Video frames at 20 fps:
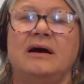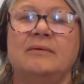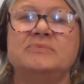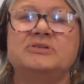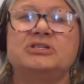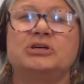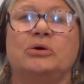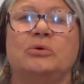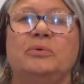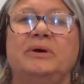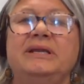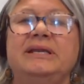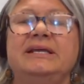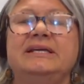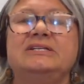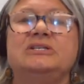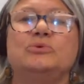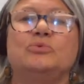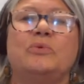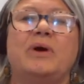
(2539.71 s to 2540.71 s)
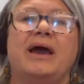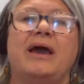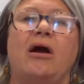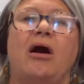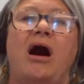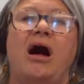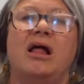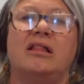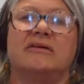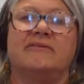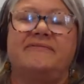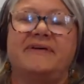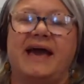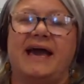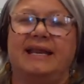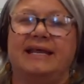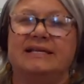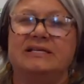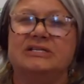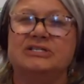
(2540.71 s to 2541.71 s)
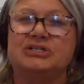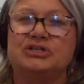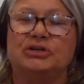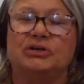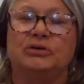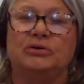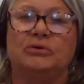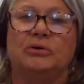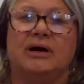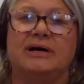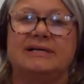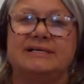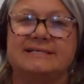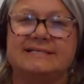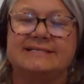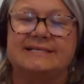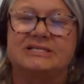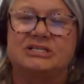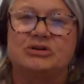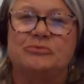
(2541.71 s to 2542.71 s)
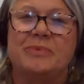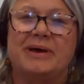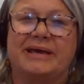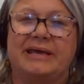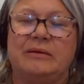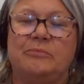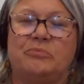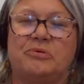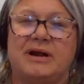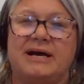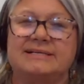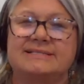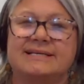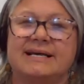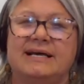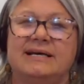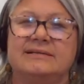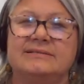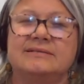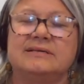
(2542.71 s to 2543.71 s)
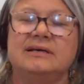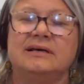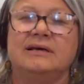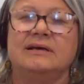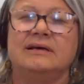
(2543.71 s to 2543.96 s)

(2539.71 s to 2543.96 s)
So we need to weigh all of that into our decision-making process,